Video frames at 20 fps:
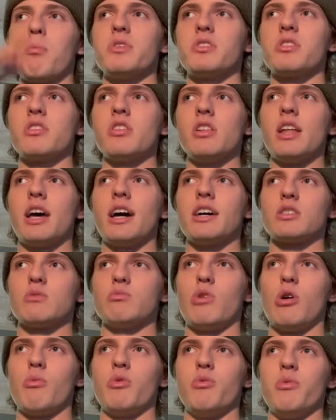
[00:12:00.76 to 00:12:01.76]
until the last
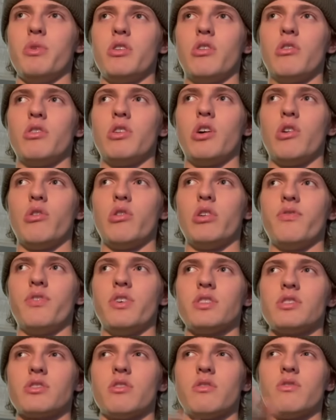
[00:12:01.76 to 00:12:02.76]
moment, we don't know if
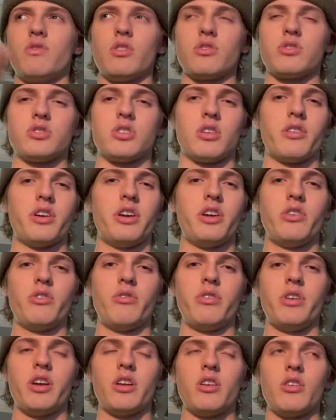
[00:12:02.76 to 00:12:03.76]
it's the Volturi
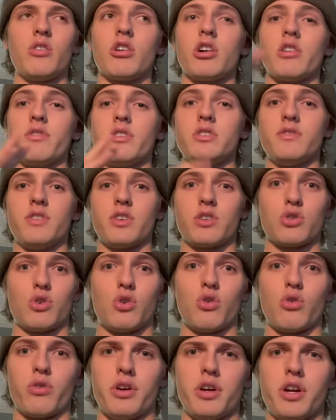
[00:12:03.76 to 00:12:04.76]
doing it or if it's
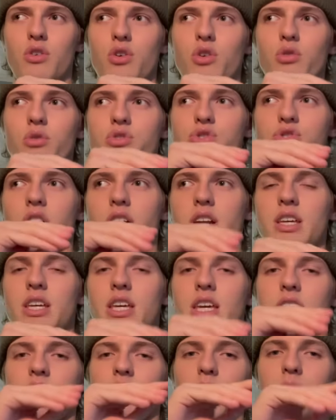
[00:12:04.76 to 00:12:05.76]
Victoria, who is trying to
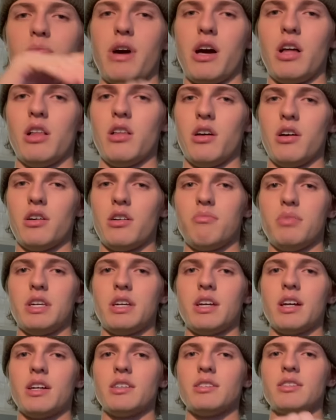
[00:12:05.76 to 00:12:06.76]
kill Bella
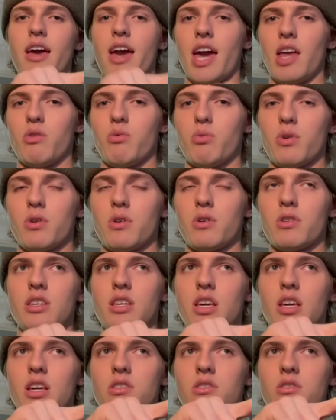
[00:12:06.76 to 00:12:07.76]
because Edward
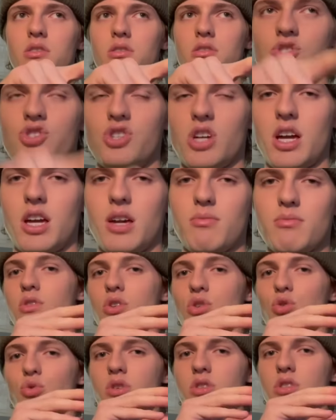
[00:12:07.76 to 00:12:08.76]
killed James,
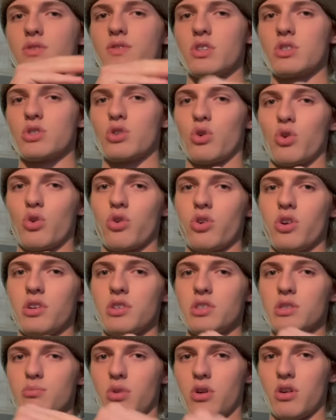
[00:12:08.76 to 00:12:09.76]
who was
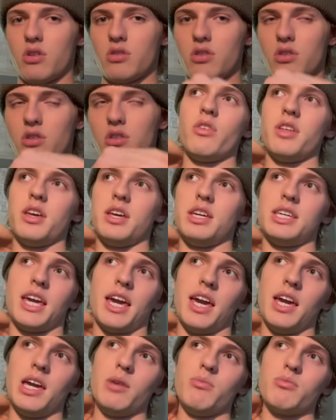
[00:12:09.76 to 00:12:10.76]
Victoria's partner. They
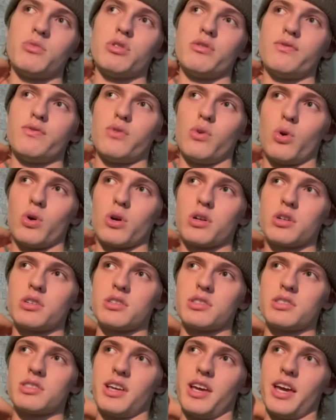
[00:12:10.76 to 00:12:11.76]
came to
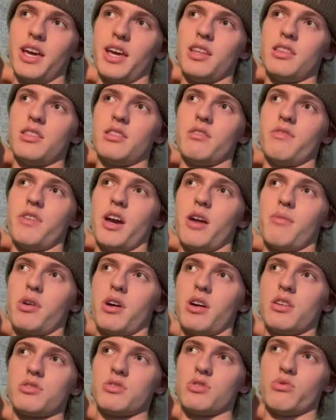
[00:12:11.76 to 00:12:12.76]
Forks, and the
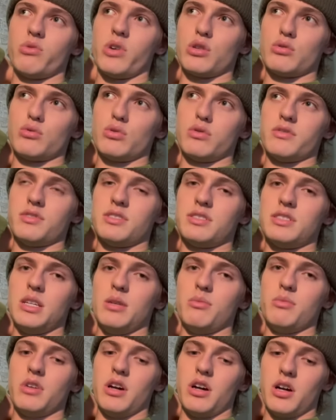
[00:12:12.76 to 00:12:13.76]
vampires and the werewolves
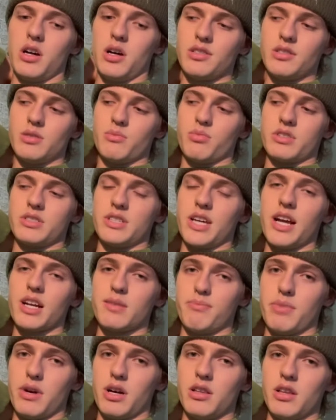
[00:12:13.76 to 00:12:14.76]
teamed up to
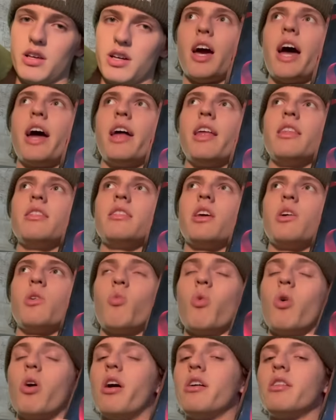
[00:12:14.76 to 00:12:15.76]
protect Bella, and they
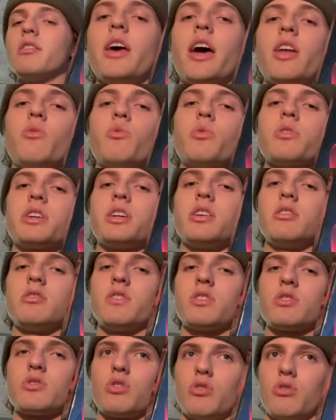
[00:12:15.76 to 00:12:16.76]
won. Edward killed
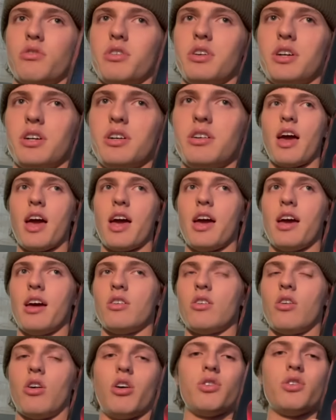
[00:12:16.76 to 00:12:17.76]
Victoria,
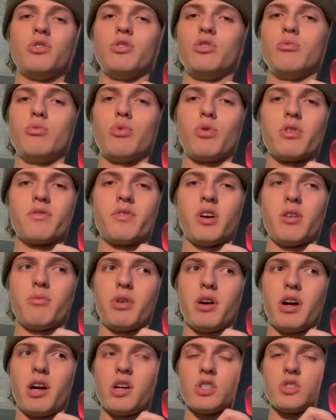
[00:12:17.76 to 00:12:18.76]
and all the newborn
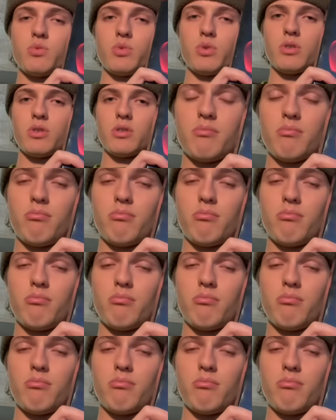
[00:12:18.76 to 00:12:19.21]
vampires were